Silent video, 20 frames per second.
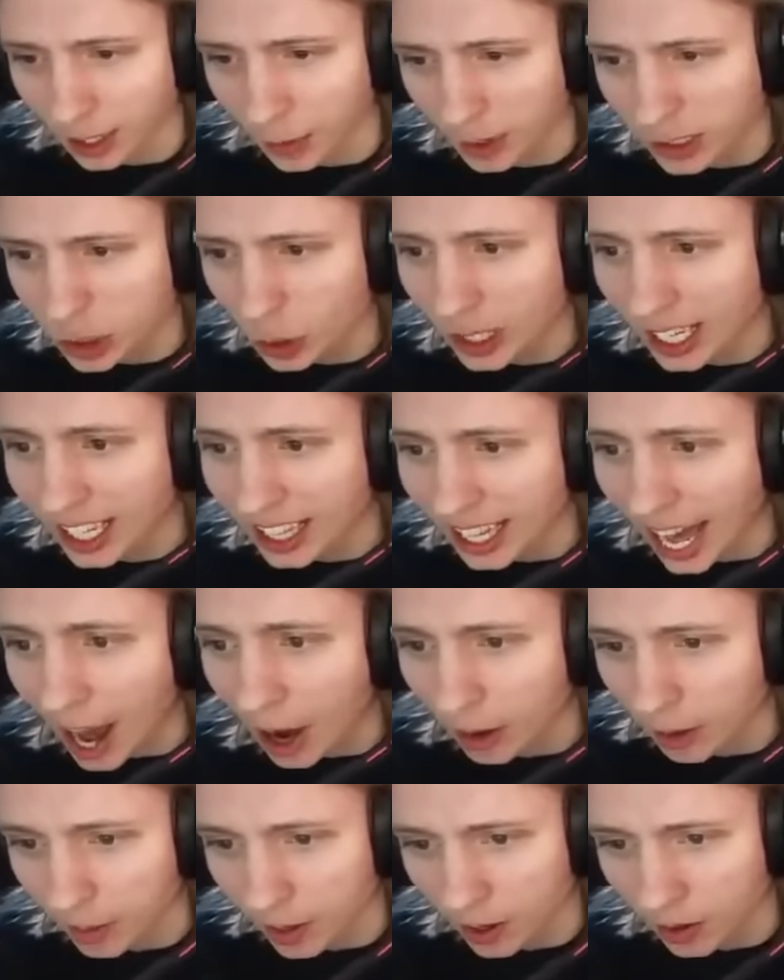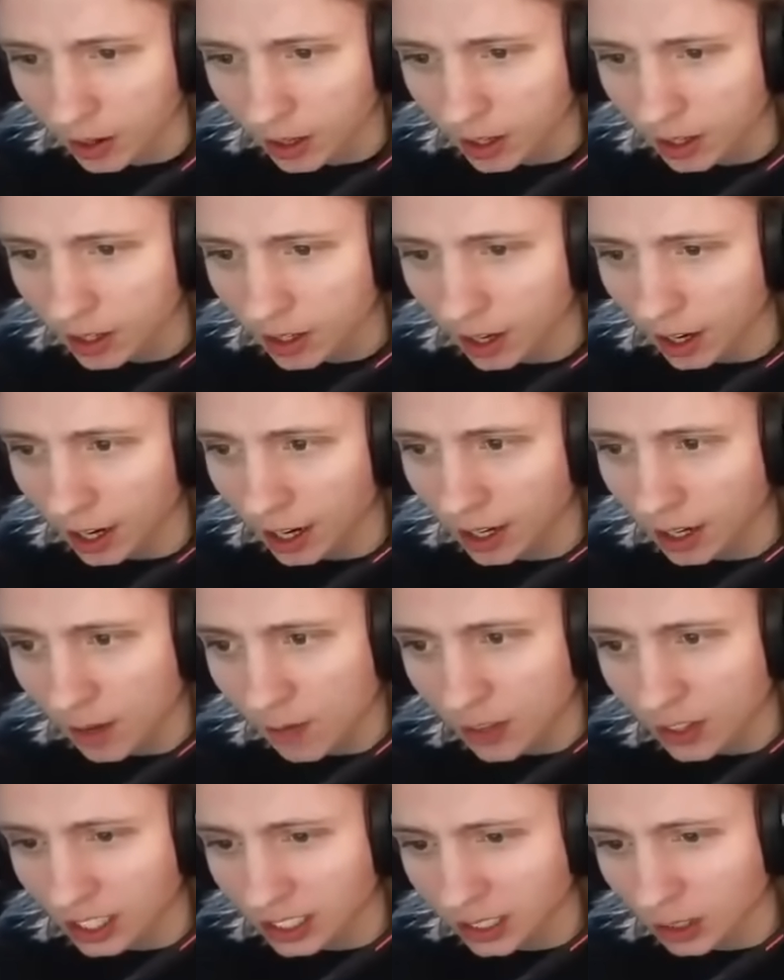I want you to get loud, bro. Alright, enough
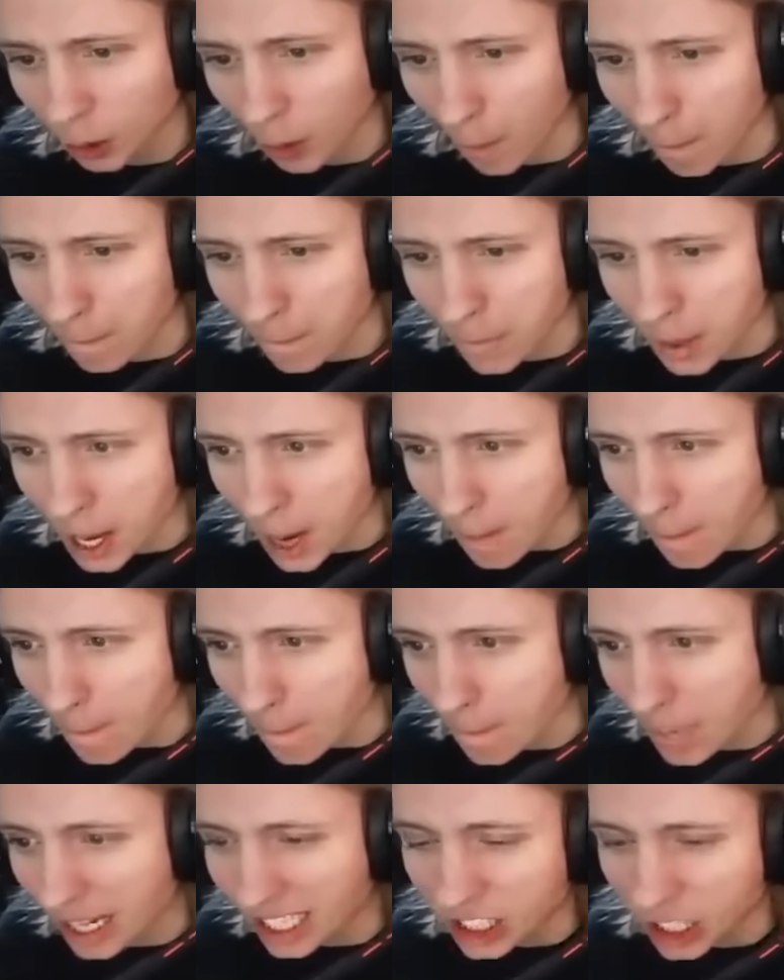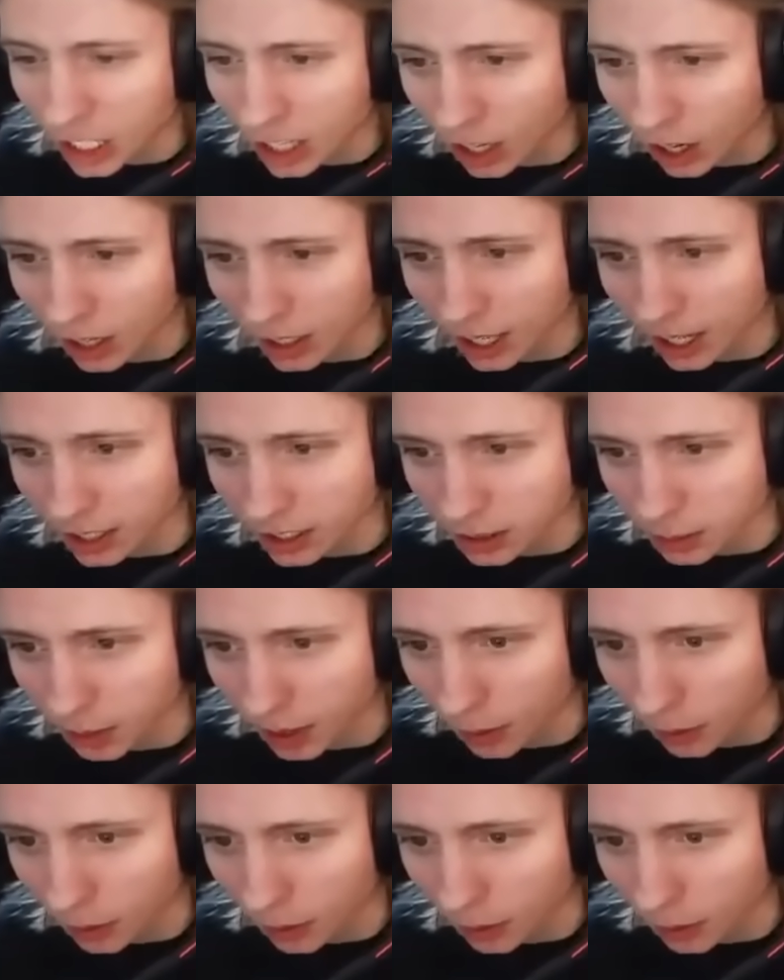of this little bitchy callouts, bro.